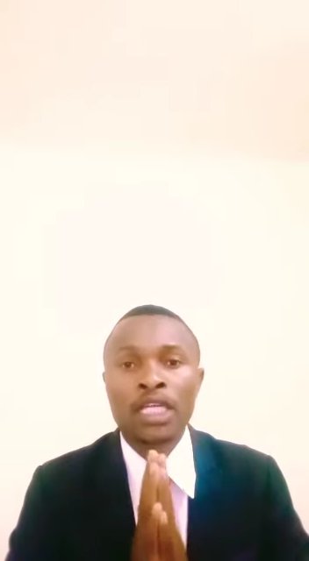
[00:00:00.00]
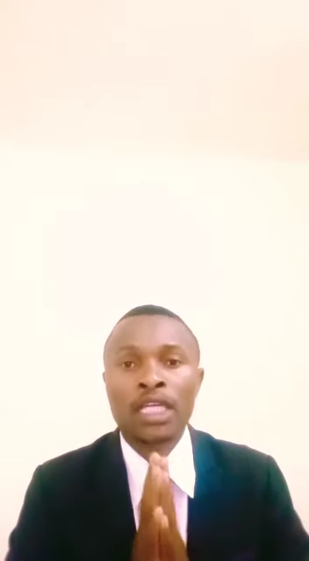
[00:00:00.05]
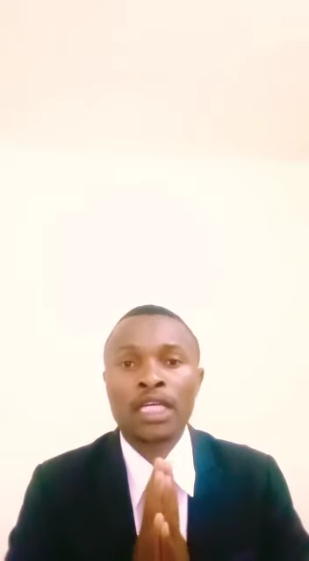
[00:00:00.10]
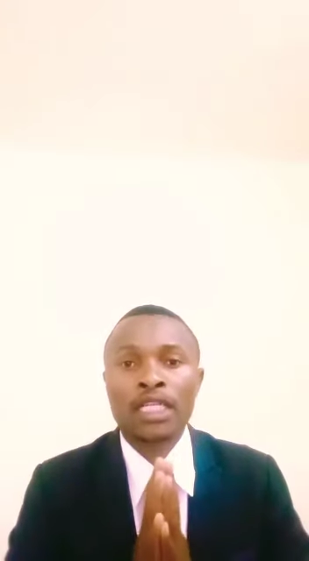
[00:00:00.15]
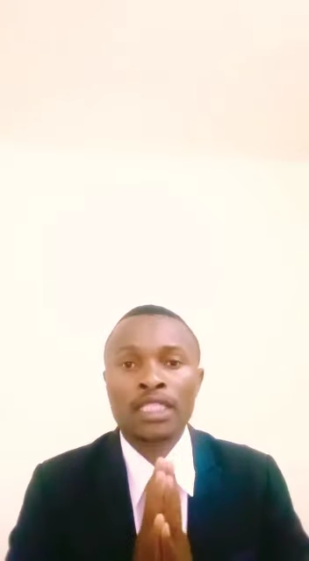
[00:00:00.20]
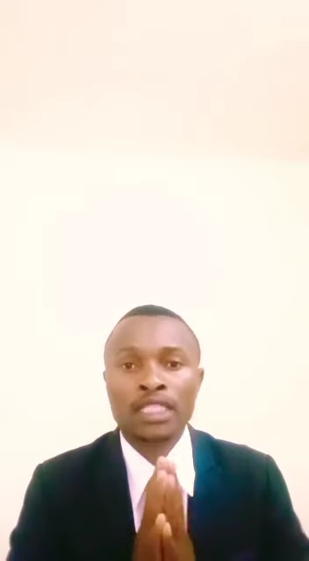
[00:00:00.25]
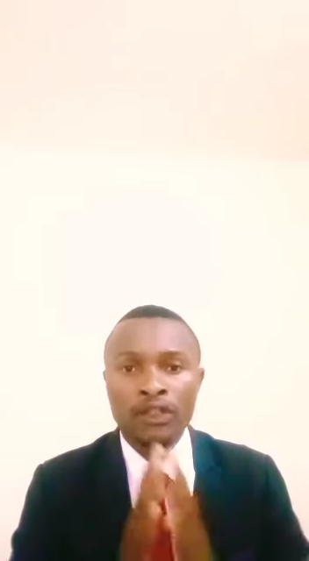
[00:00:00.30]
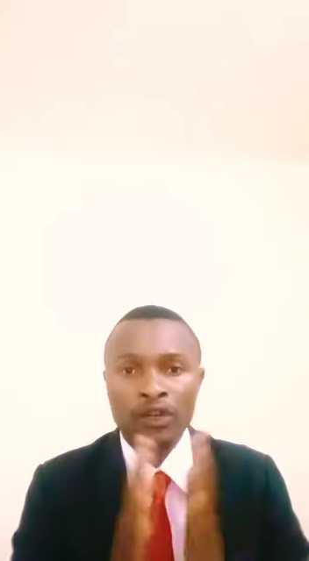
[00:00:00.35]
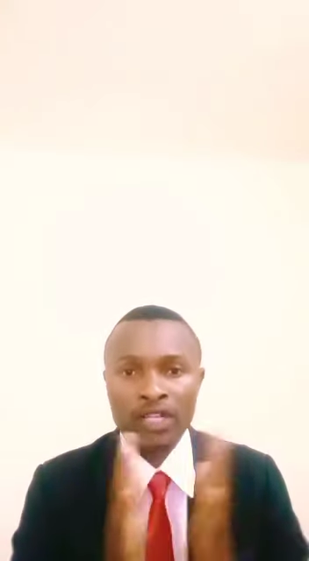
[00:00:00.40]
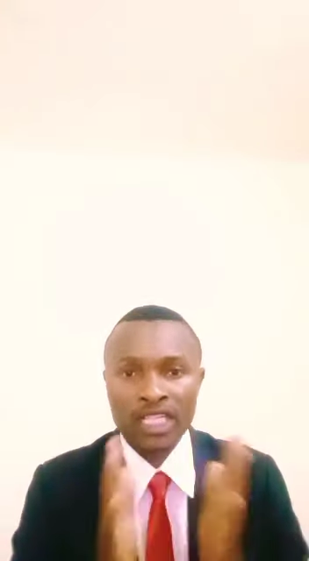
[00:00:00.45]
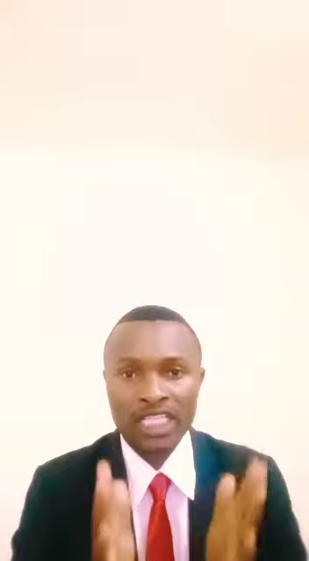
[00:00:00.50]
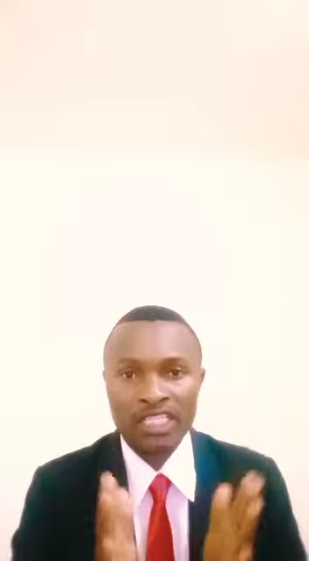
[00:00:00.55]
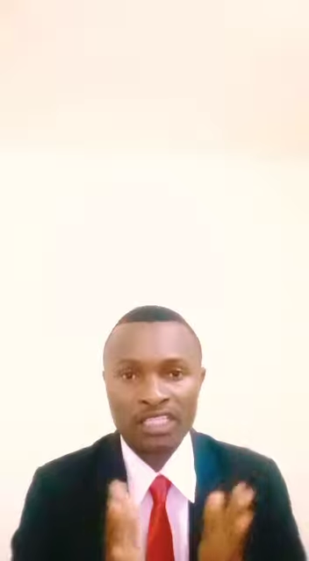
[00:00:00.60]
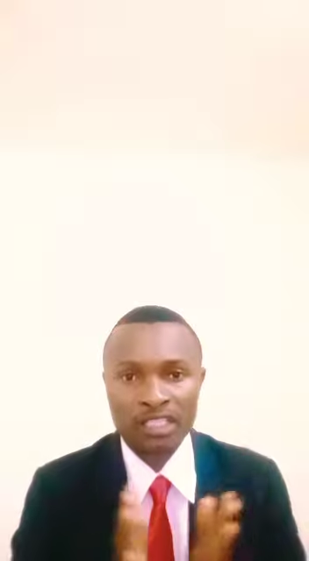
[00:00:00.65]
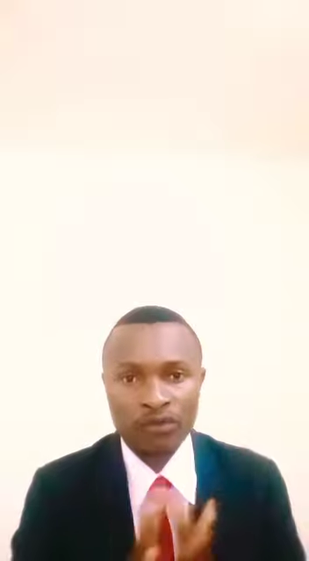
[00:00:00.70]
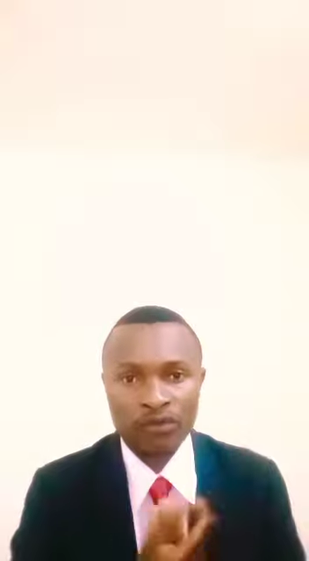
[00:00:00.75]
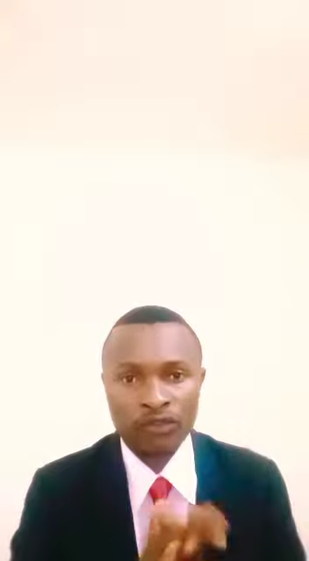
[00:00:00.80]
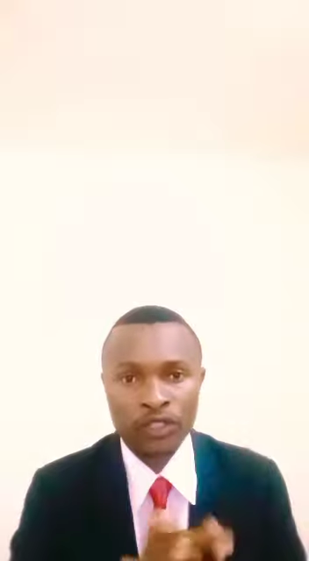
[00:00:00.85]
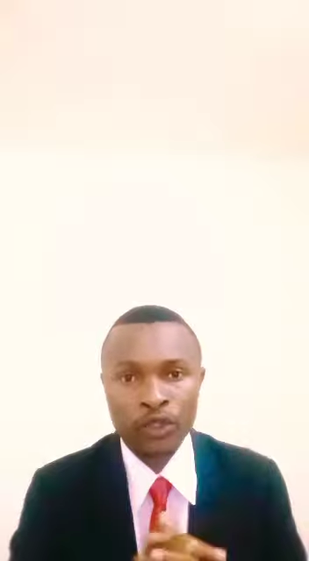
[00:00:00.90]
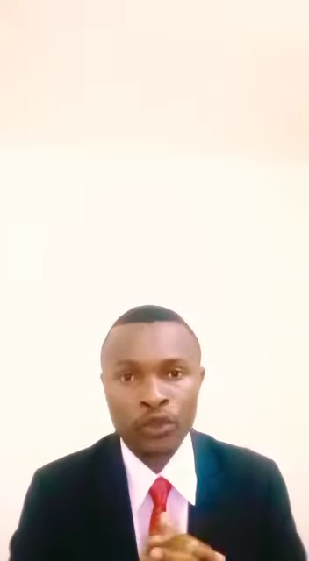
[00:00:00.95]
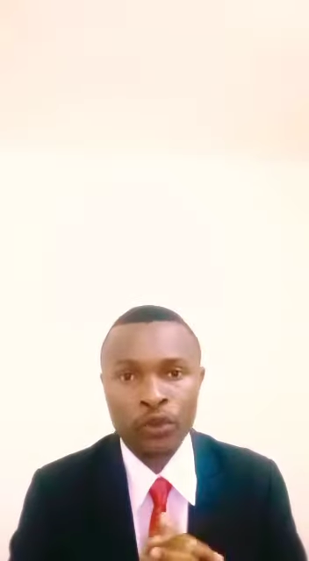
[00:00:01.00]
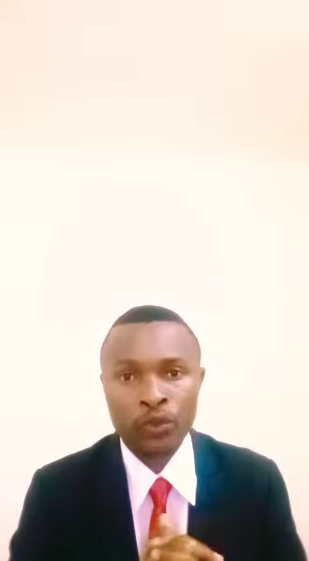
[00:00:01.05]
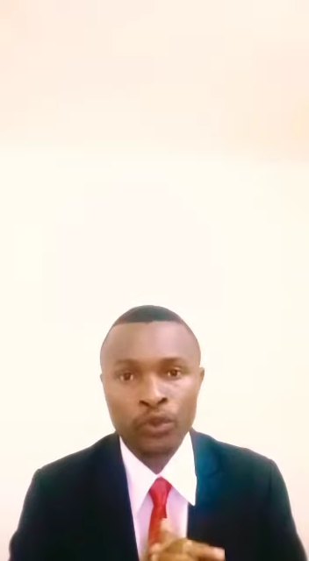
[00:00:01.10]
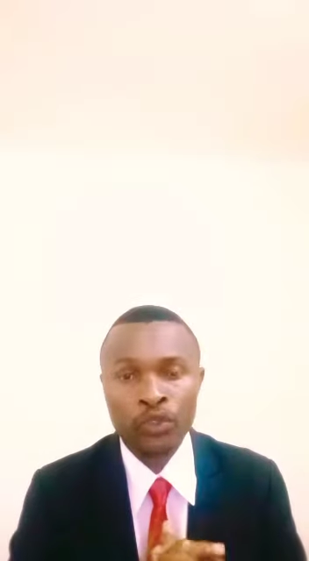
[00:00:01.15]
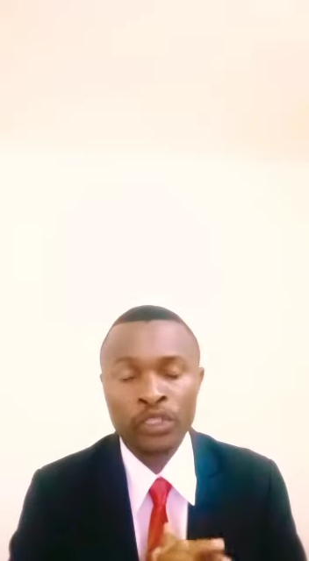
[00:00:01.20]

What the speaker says: in our next video we'll